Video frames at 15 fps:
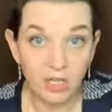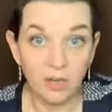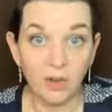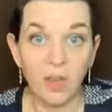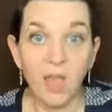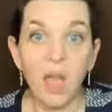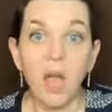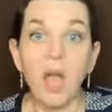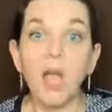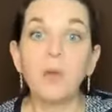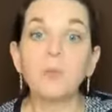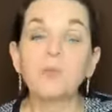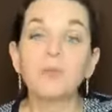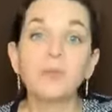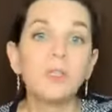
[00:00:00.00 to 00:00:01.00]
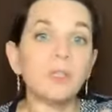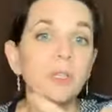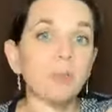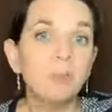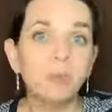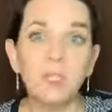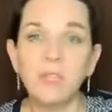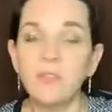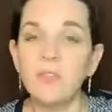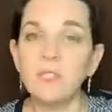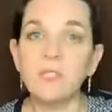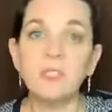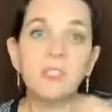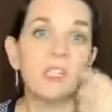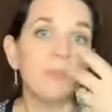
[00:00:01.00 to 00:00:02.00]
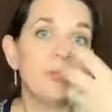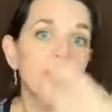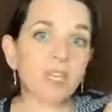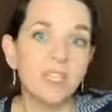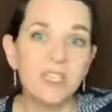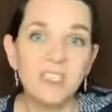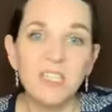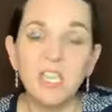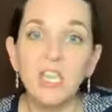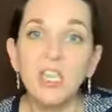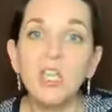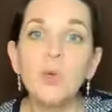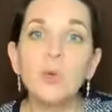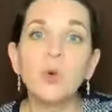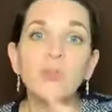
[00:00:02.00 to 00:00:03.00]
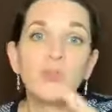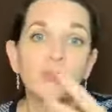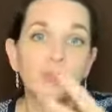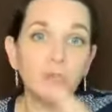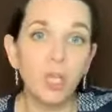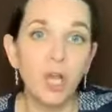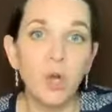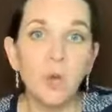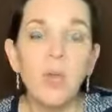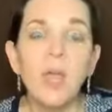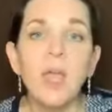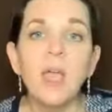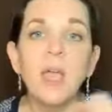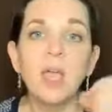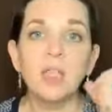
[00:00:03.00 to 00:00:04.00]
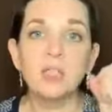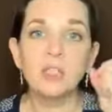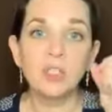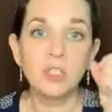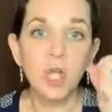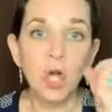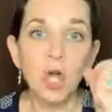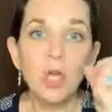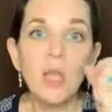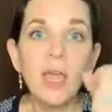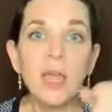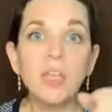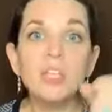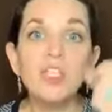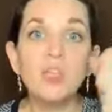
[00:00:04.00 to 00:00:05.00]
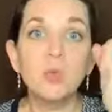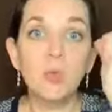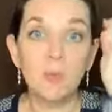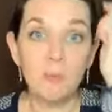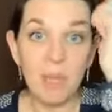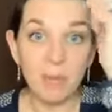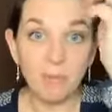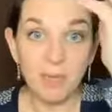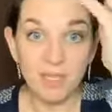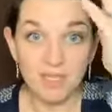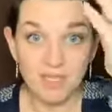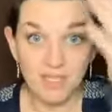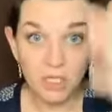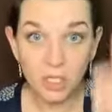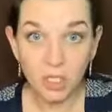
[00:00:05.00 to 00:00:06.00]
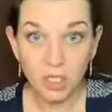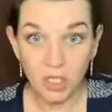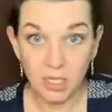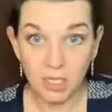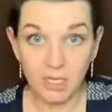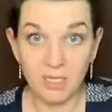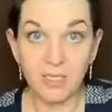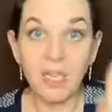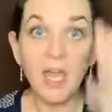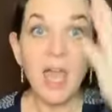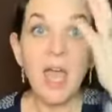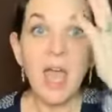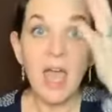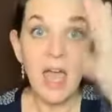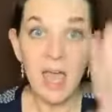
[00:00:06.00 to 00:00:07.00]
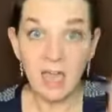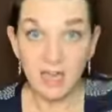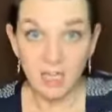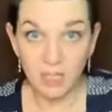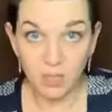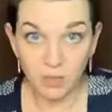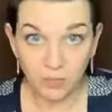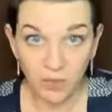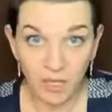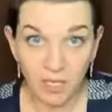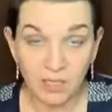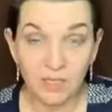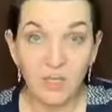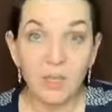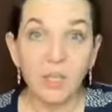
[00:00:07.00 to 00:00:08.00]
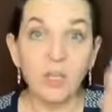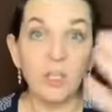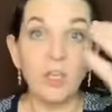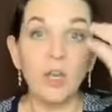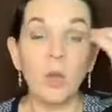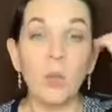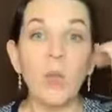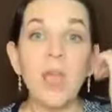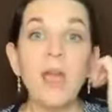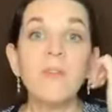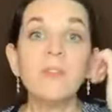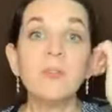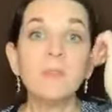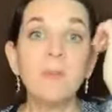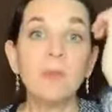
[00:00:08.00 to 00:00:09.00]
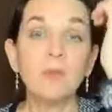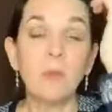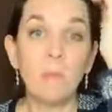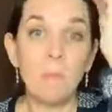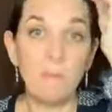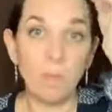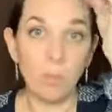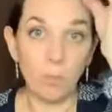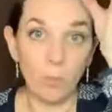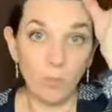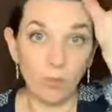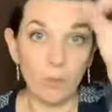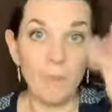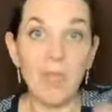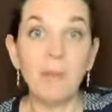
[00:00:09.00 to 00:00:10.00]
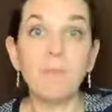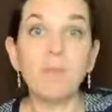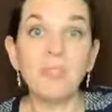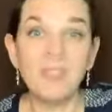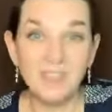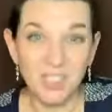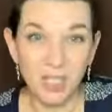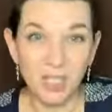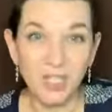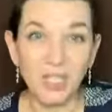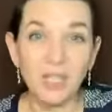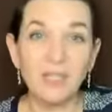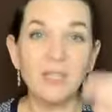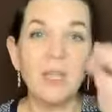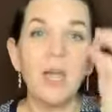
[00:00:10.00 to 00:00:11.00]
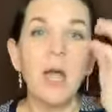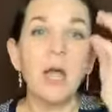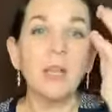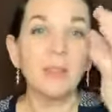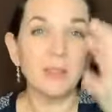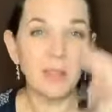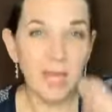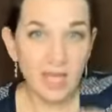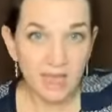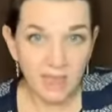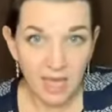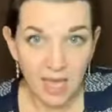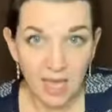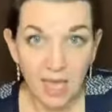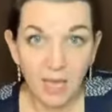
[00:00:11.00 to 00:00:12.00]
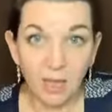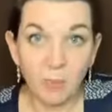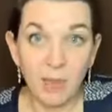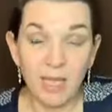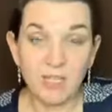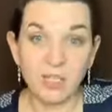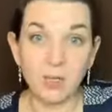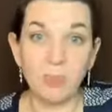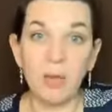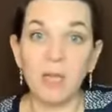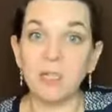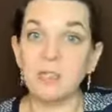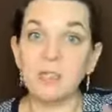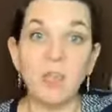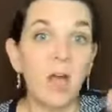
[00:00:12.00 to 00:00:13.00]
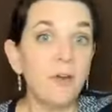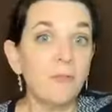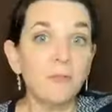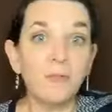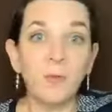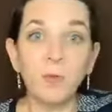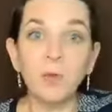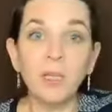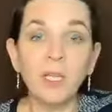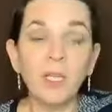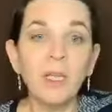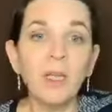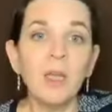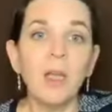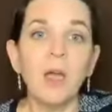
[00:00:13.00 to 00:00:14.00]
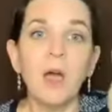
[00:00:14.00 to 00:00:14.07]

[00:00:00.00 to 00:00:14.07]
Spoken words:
year. I really believe this is going to be a continual flow as long as you remain positioned at his feet. You know, we have to be remain positioned like that alabaster box, not fully